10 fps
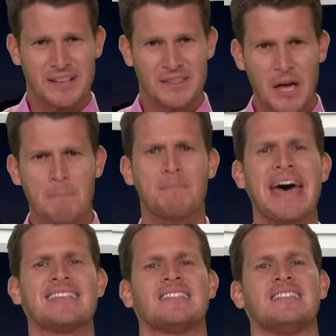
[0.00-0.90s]
the
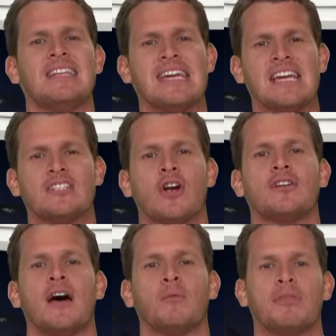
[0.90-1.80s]
best deeds are
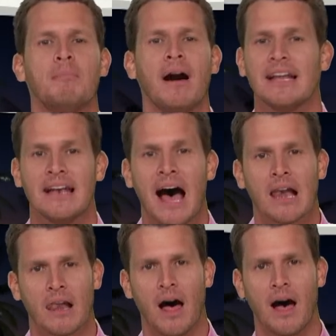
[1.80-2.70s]
done with money,
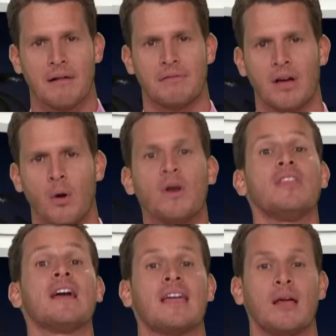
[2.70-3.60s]
not love. What do you
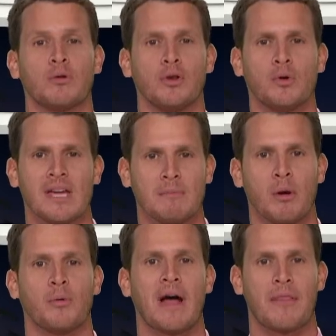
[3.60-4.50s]
think a kid with leukemia
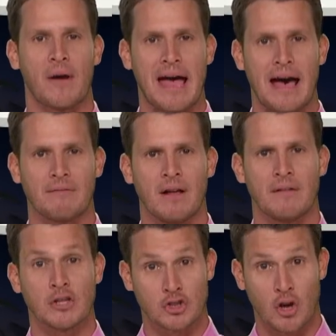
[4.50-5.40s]
would rather have?
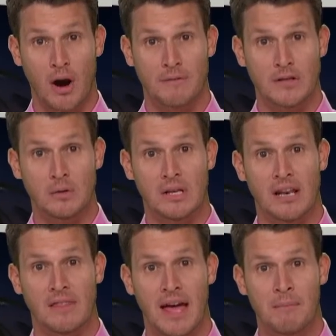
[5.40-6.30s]
The scarf you
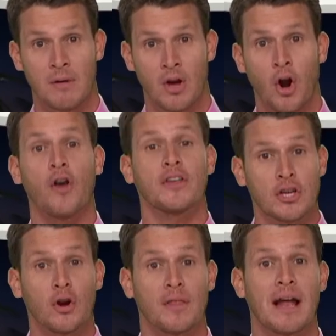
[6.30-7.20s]
knitted them or the
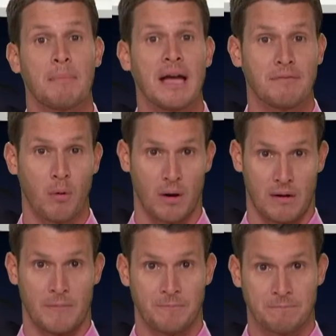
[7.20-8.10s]
cure that I paid for?
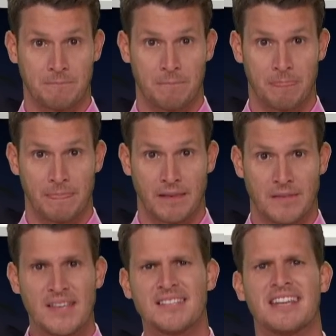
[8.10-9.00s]

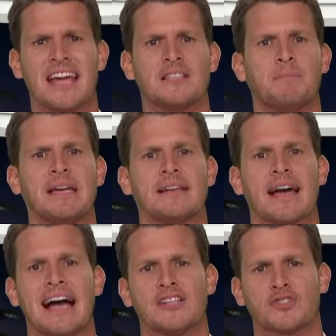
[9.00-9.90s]
These days, being
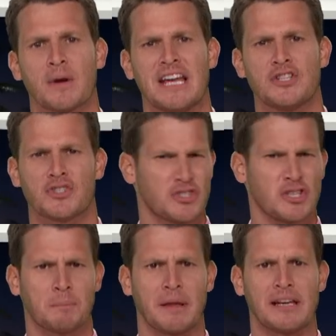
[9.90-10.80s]
kind to strangers is
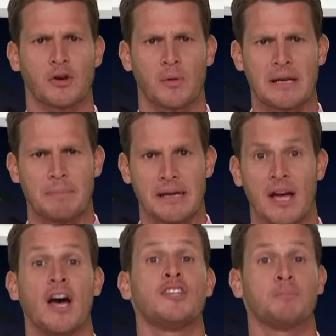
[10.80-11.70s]
just plain creepy,
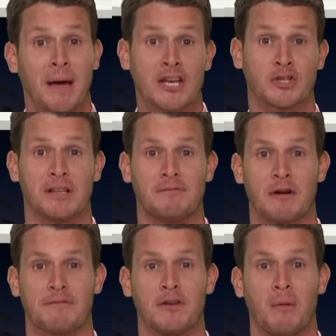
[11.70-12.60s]
especially if
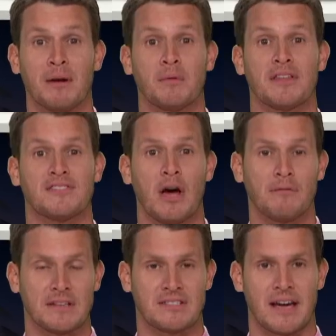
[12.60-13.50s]
you're filming it with a
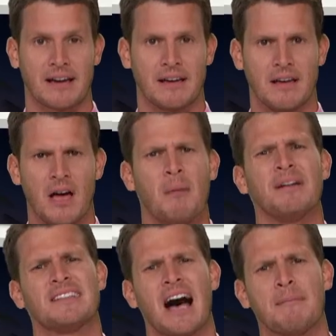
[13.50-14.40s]
selfie stick.
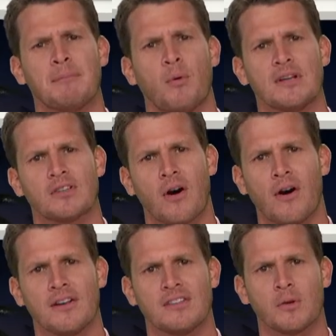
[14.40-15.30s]
But Tommy Boy's
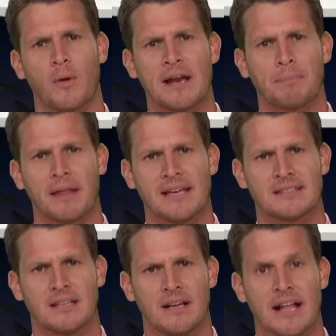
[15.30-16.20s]
heart is in the right
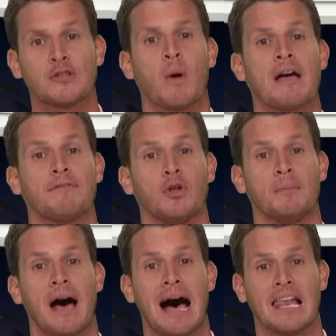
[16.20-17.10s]
place. That's why I flew
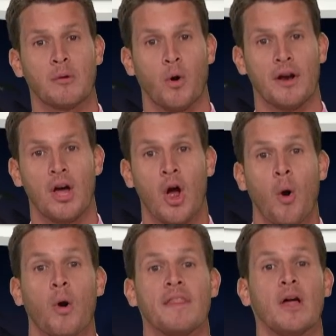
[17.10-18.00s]
him to Hollywood.
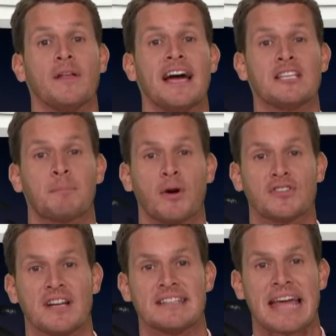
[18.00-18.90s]
Where the only nice
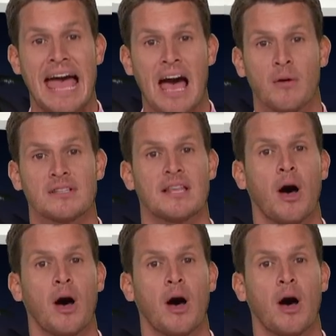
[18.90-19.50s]
person in town is the